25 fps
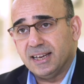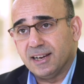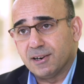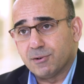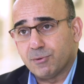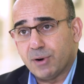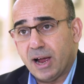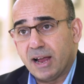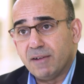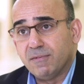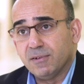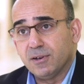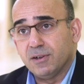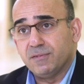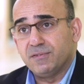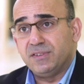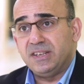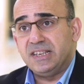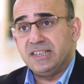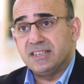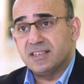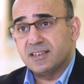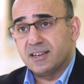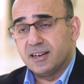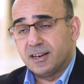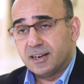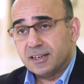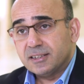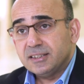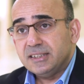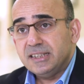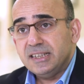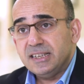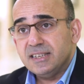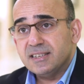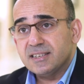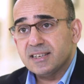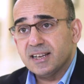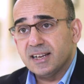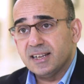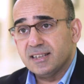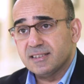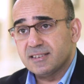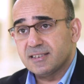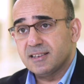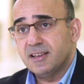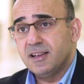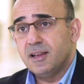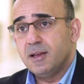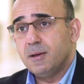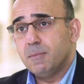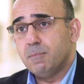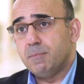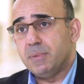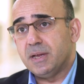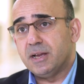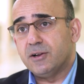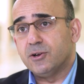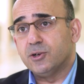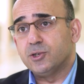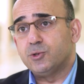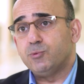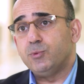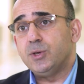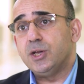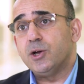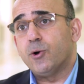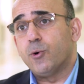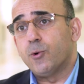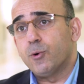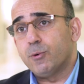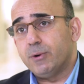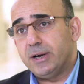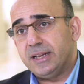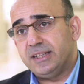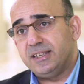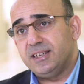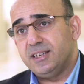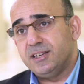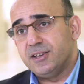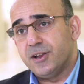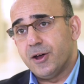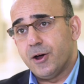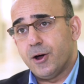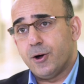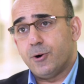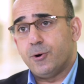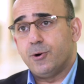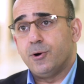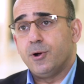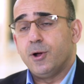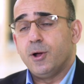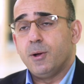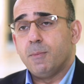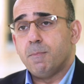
arrival of these CAR T-cells, because we already know,